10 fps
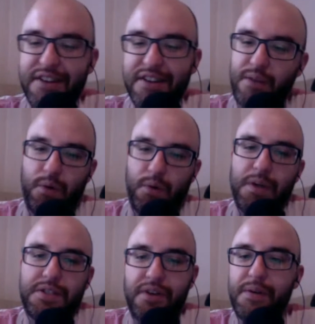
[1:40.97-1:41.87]
was like, well,
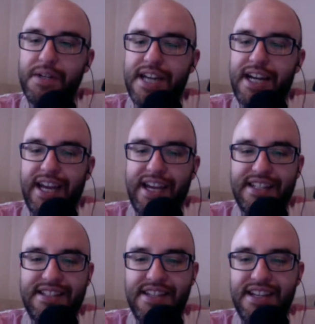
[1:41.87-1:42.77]
what's wrong with
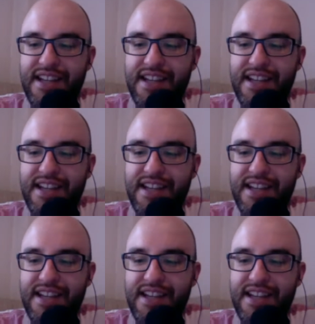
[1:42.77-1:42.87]
decades?